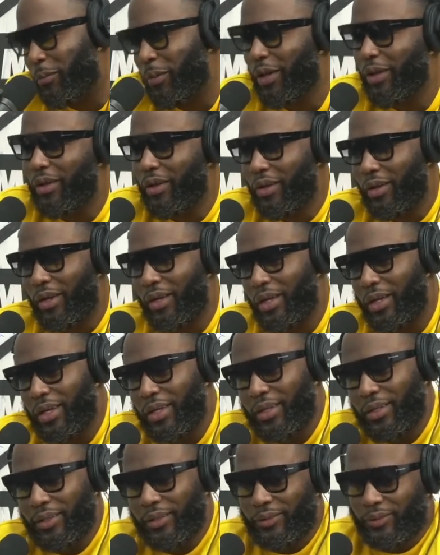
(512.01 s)
Hey, man,
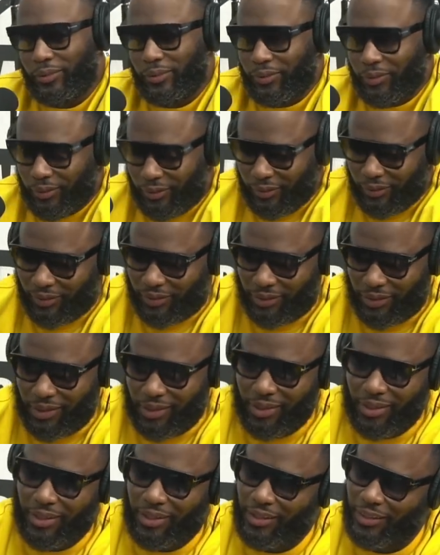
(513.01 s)
RIP K100, man.
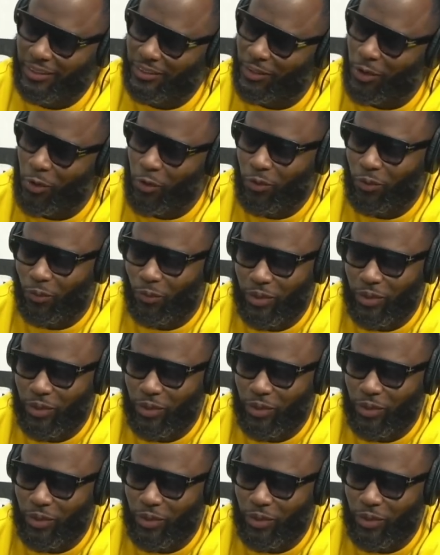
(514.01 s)
Yeah, so yeah.